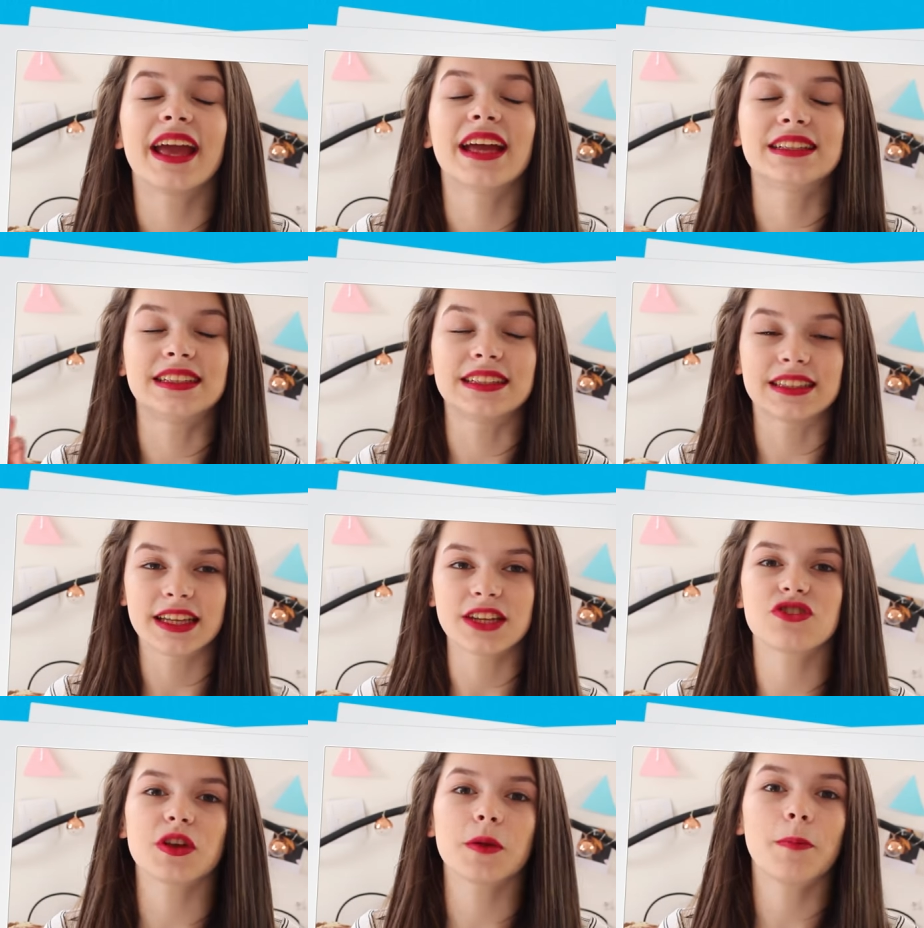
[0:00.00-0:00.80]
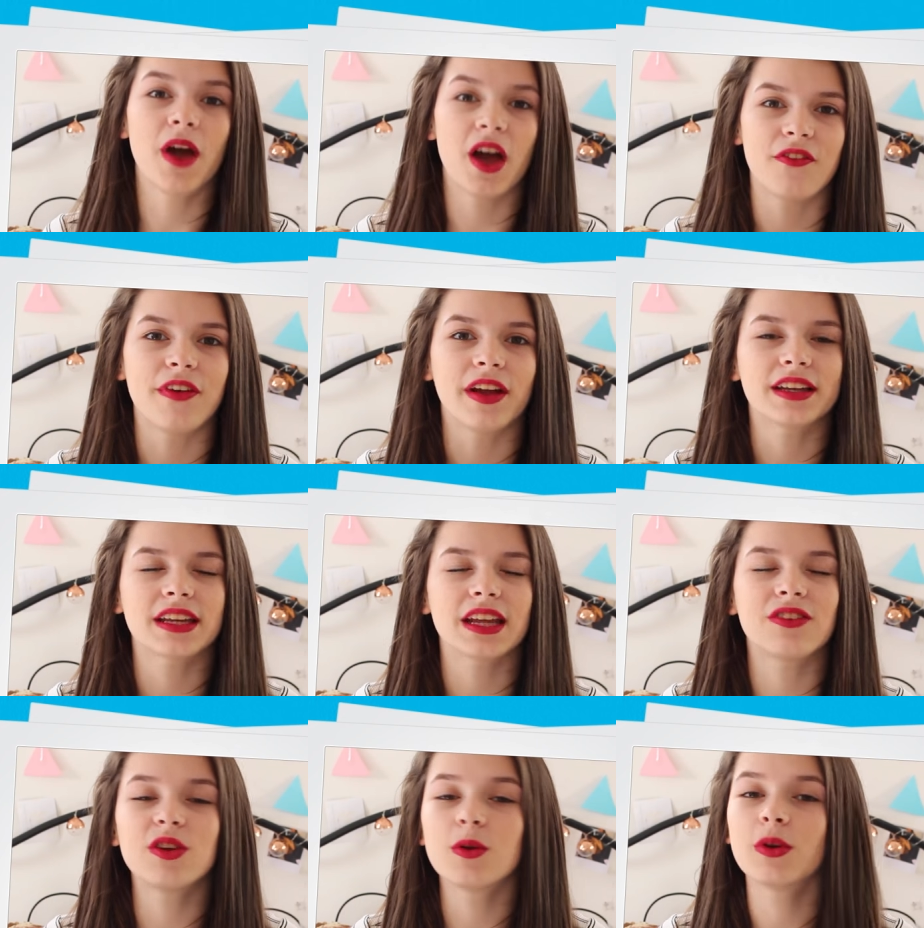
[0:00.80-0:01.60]
It is literally
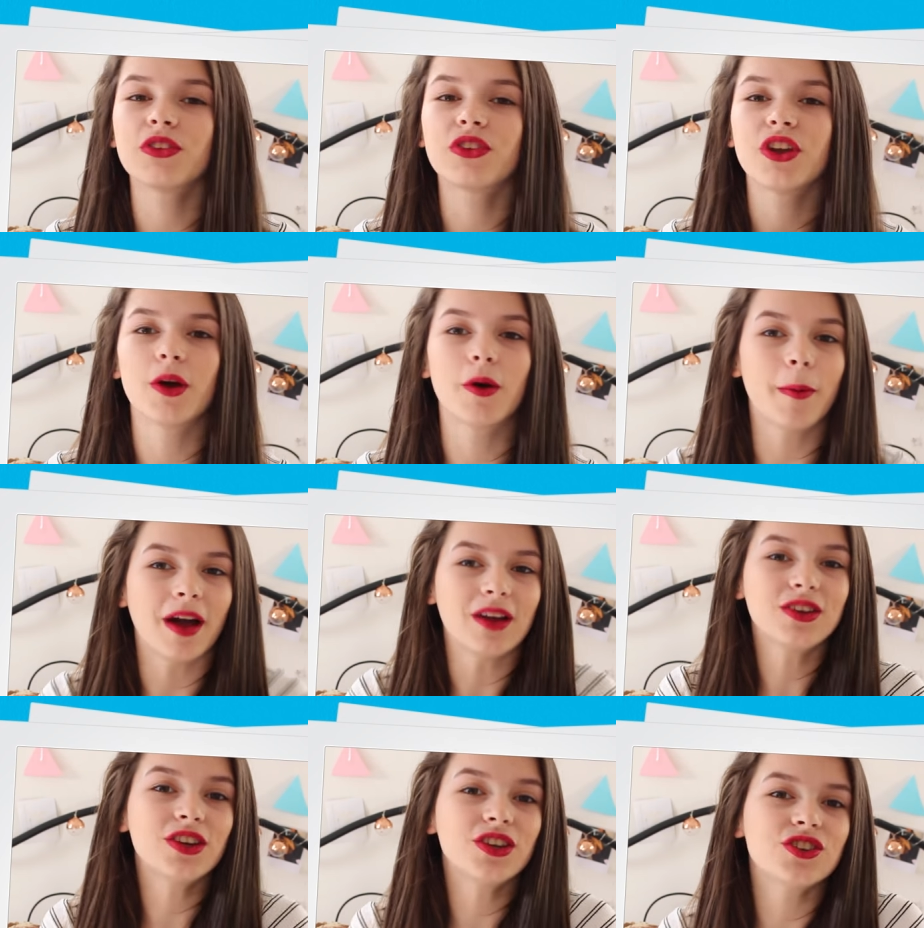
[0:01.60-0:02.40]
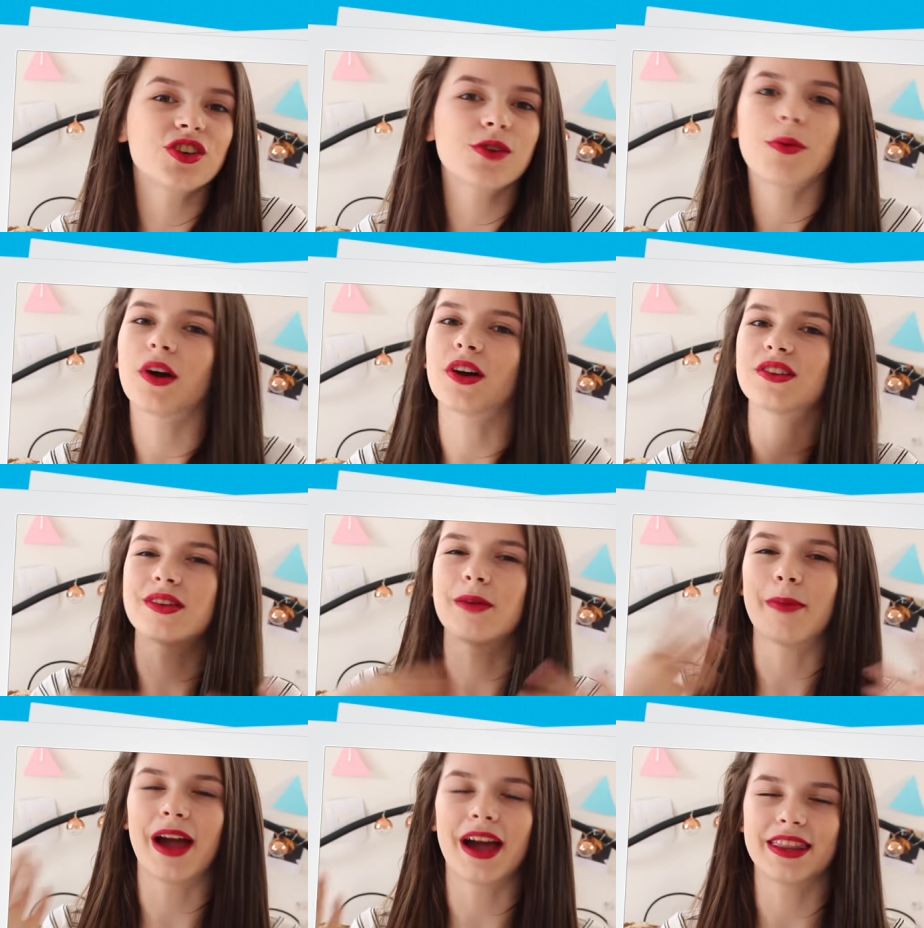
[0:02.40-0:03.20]
perfect if you want to know about YouTube, what goes
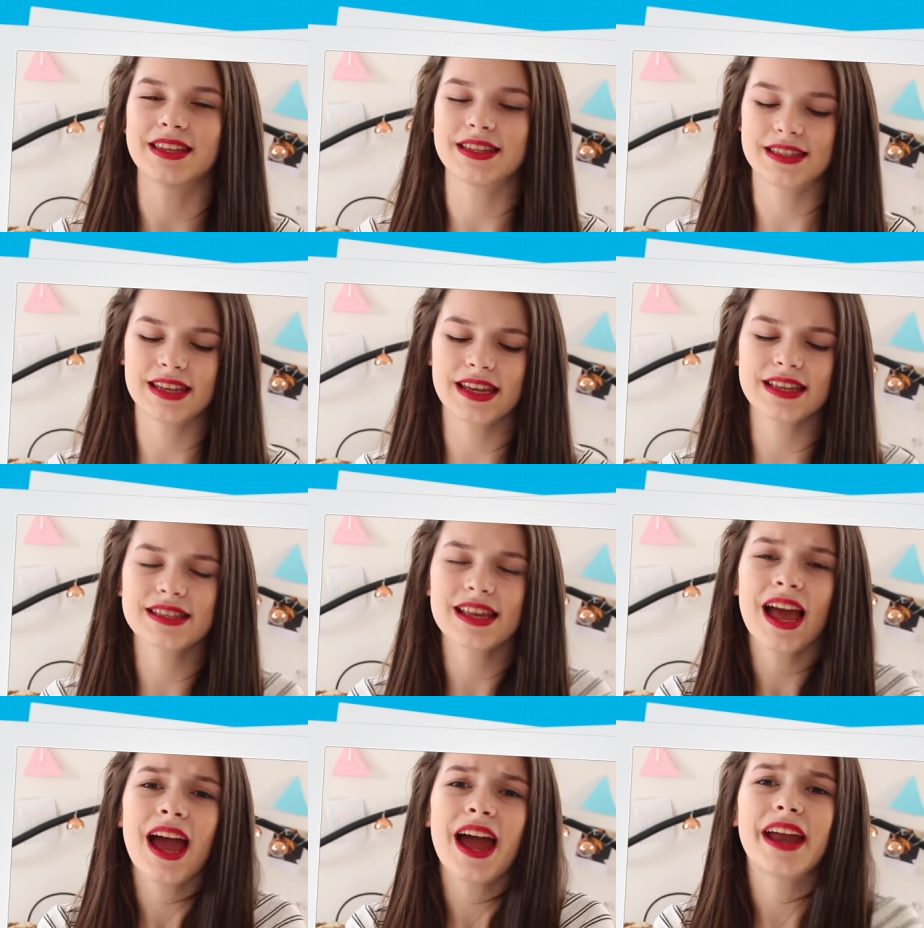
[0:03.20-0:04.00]
on behind the scenes,